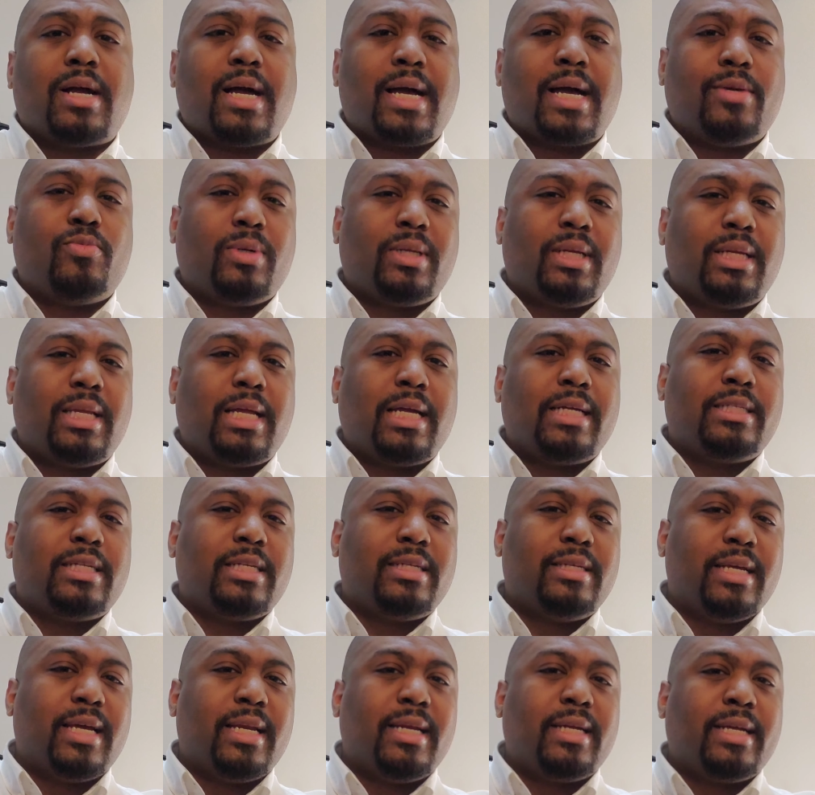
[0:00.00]
I'd really like to
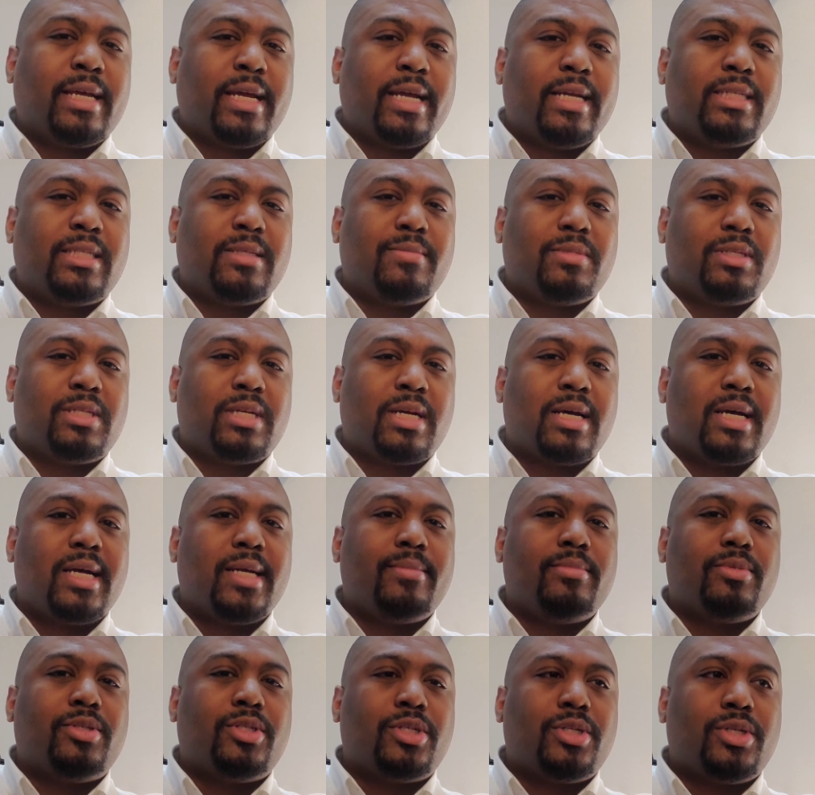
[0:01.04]
dedicate some time
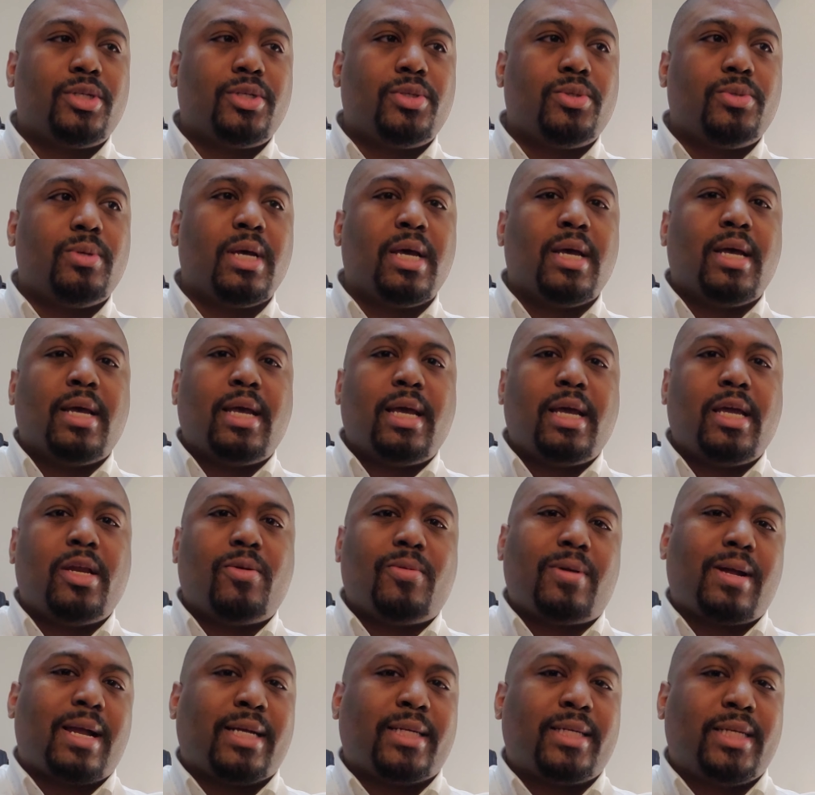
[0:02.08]
to
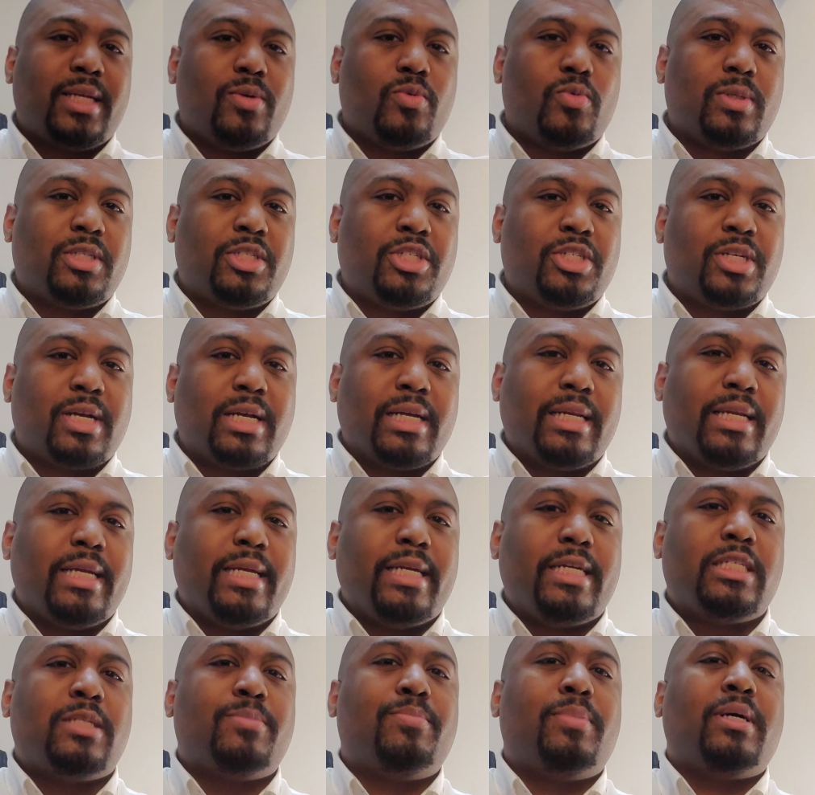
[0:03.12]
interacting with
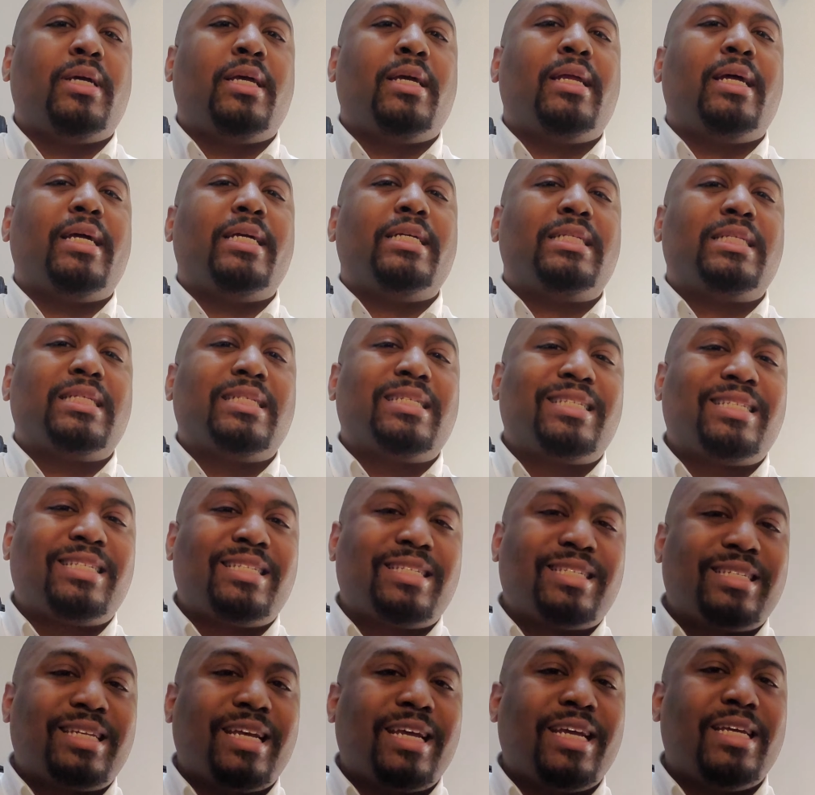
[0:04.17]
Chinese, but in a
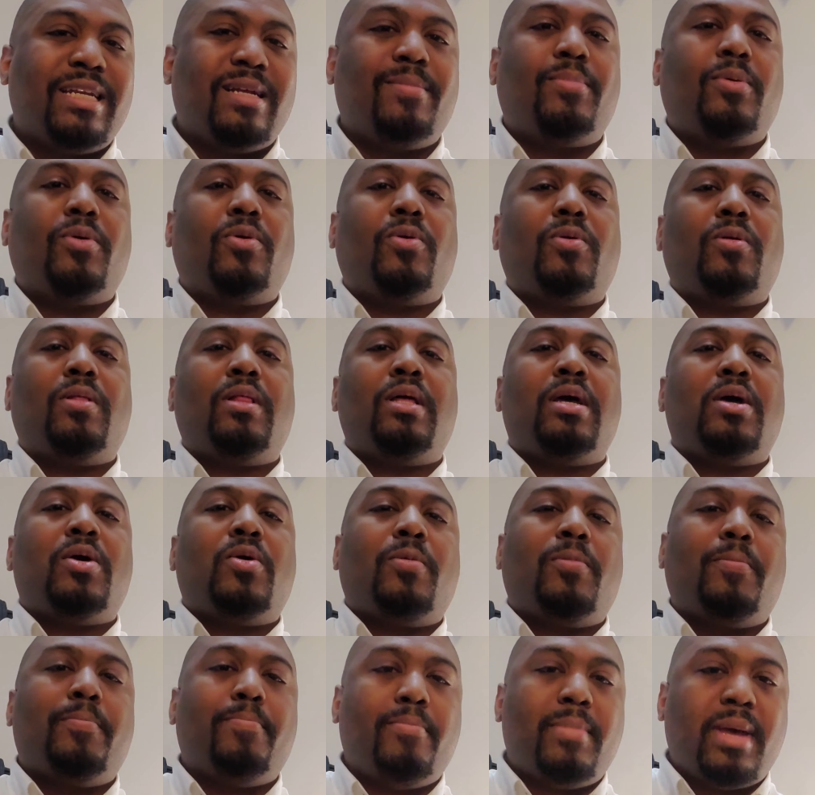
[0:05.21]
sustainable
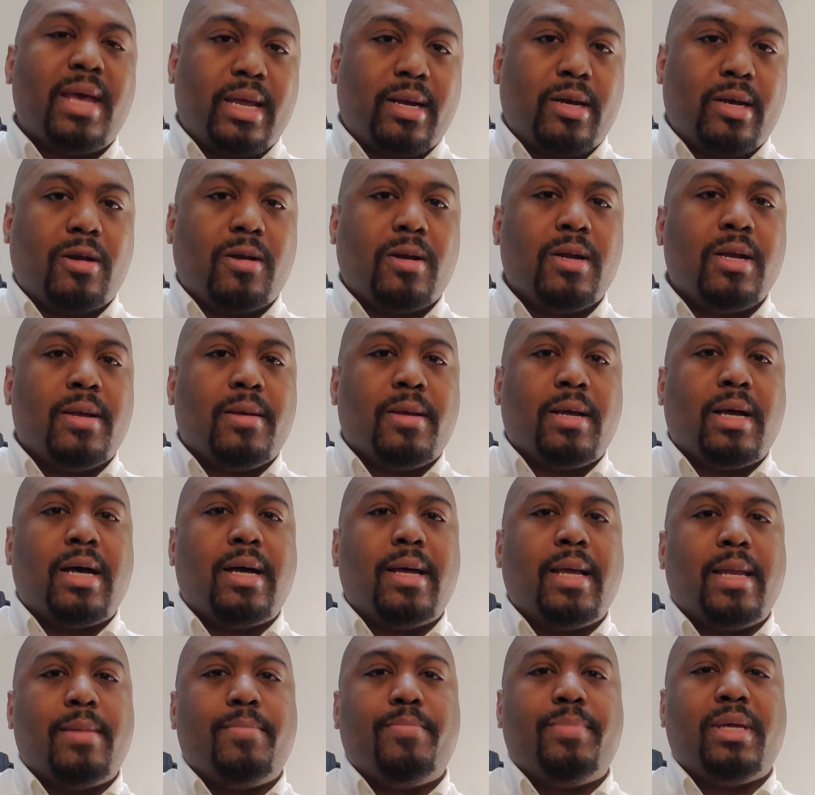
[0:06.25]
manner, uh,
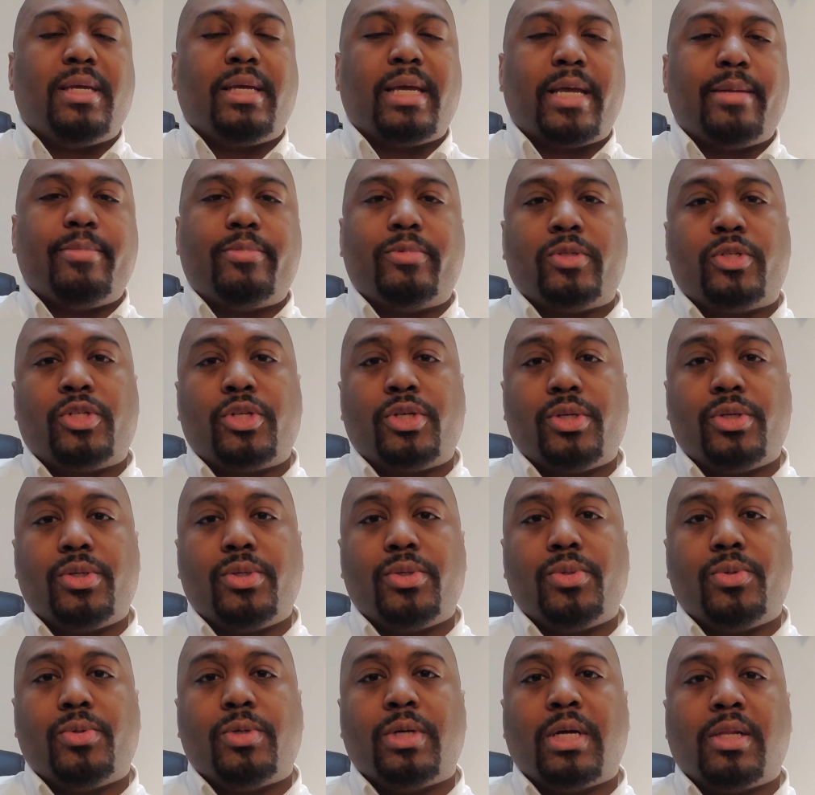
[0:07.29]
being able
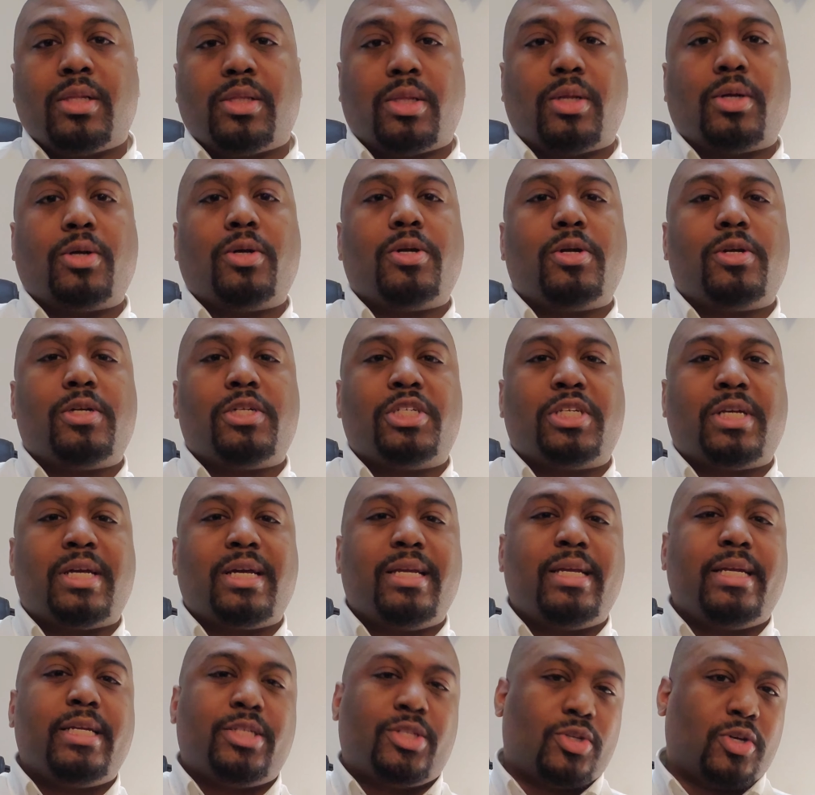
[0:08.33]
to learn
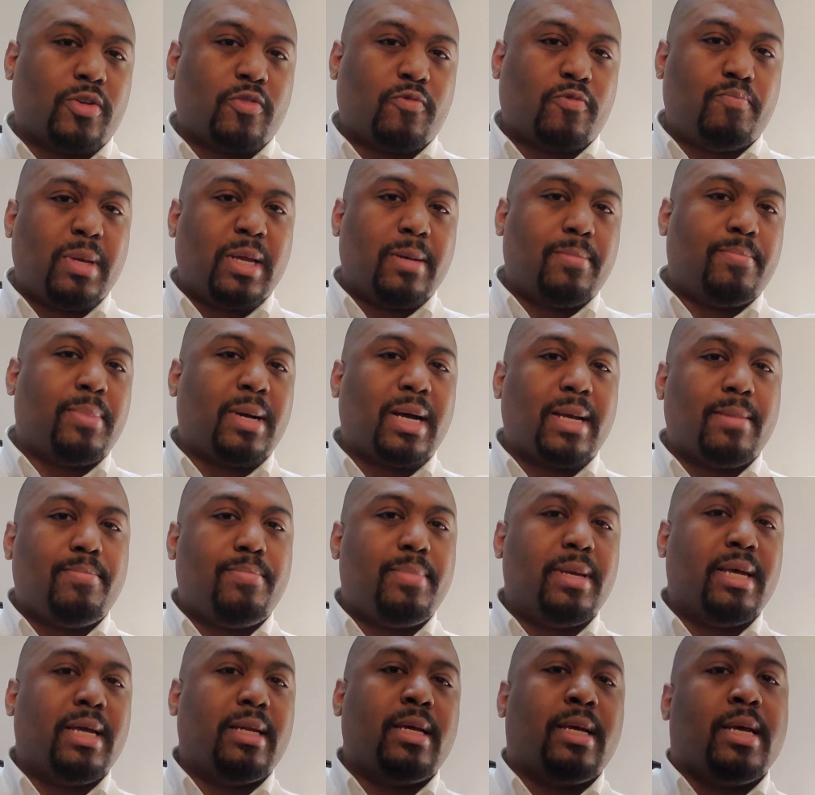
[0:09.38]
Chinese sort of bit by
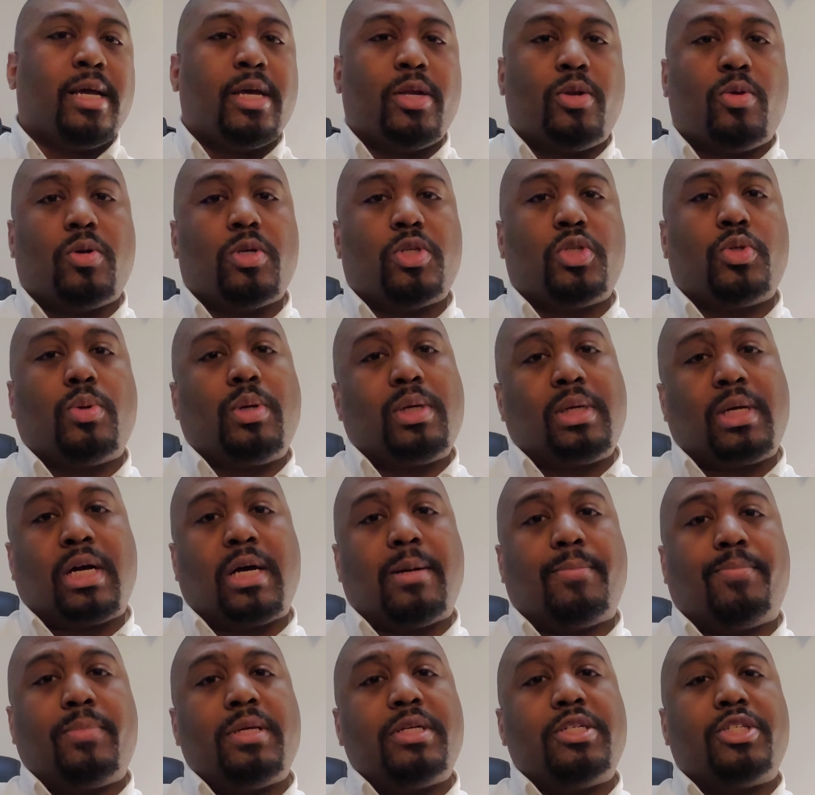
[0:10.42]
bit in order to
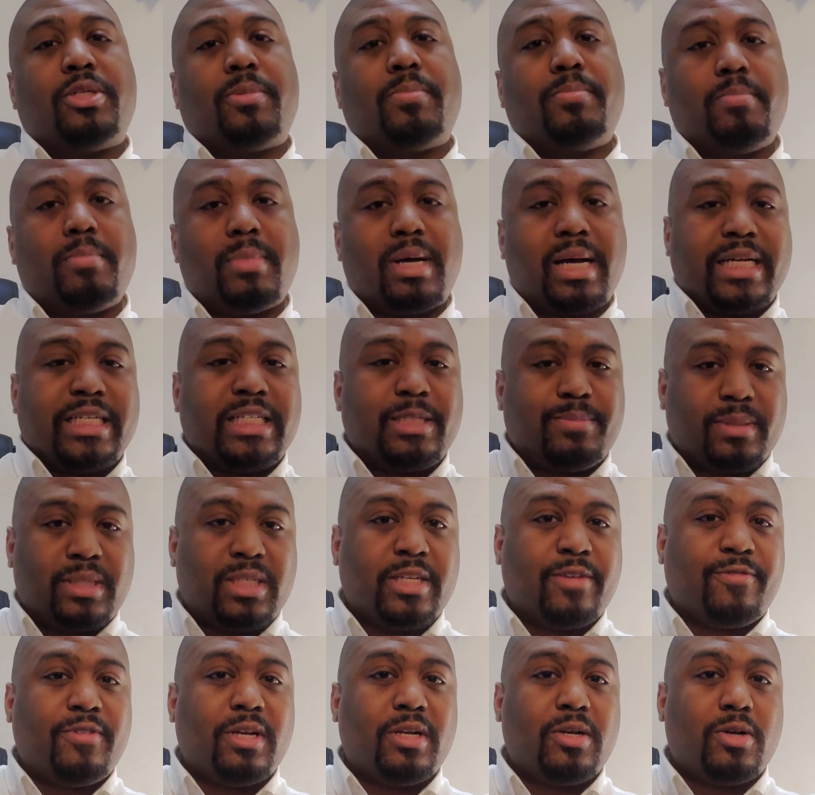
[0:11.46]
accomplish my
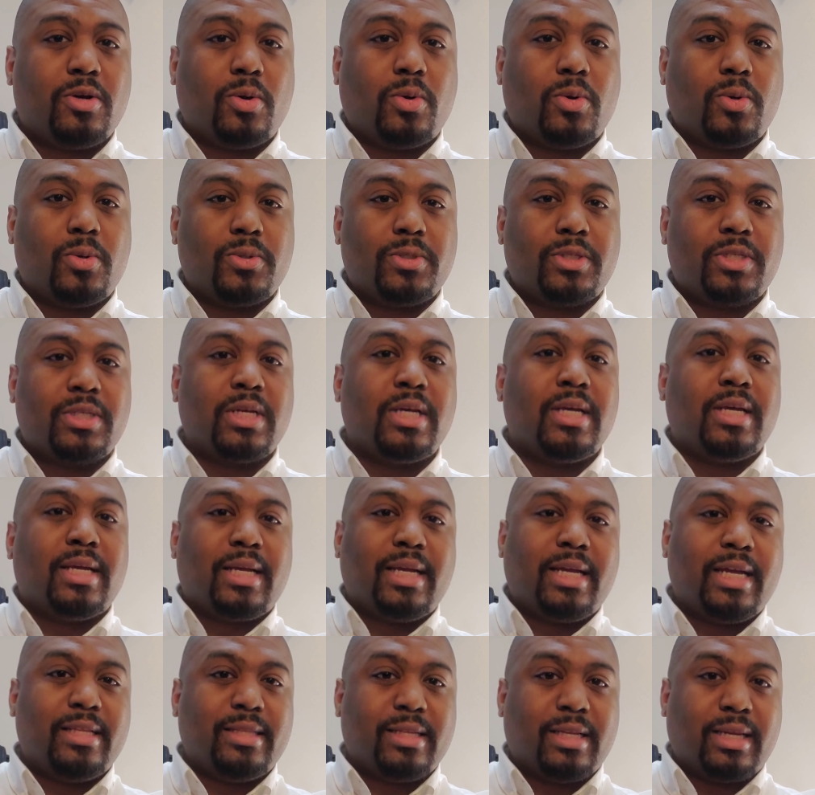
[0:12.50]
specific goals
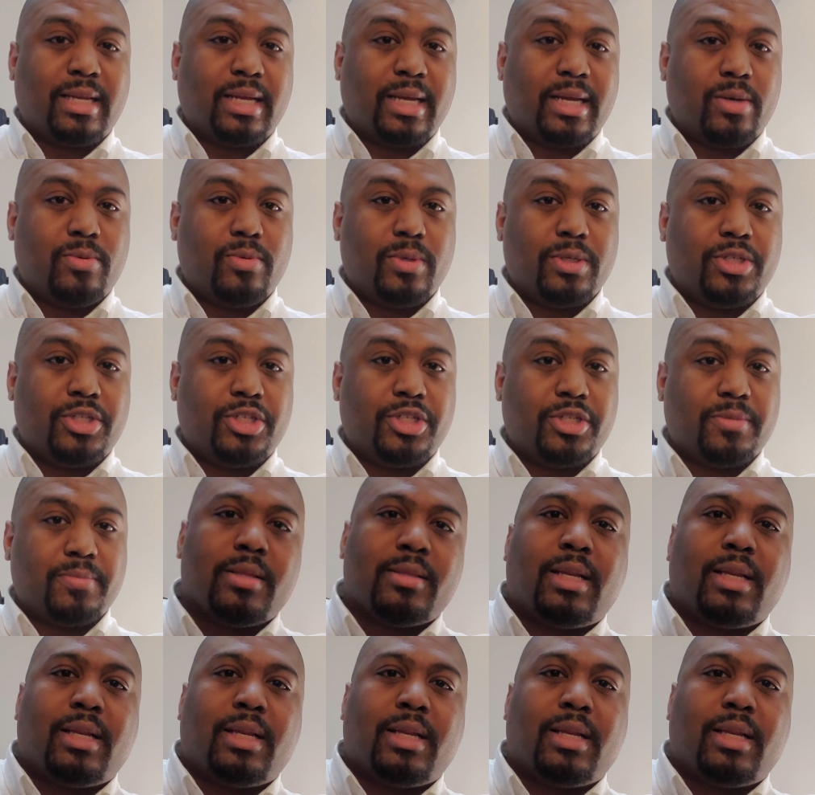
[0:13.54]
in the language.